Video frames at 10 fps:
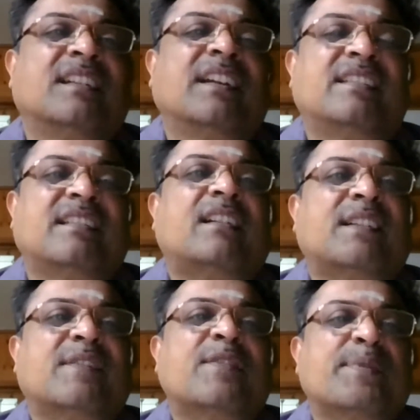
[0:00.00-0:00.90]
It
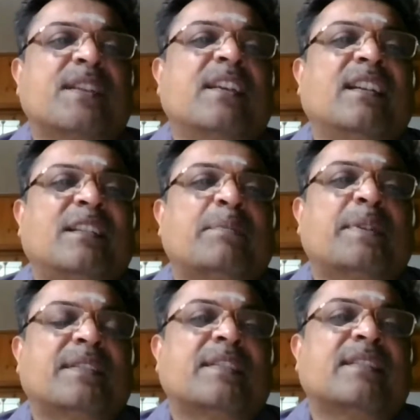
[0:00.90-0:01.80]
started from Singh
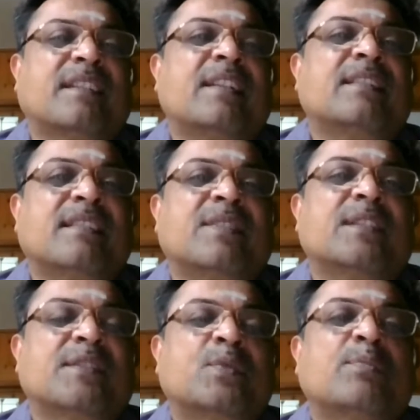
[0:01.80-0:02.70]
Enterprises cases
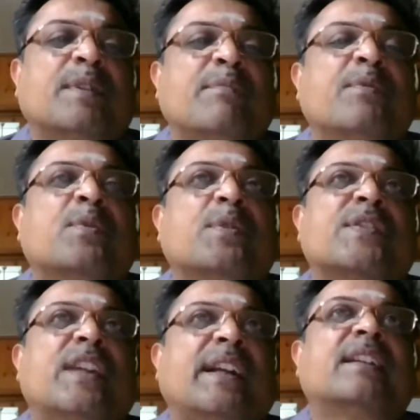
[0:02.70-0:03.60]
where the Supreme Court
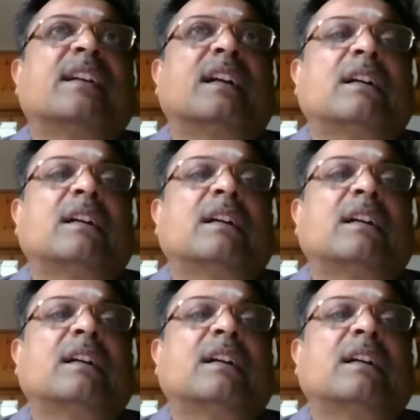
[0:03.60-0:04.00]
said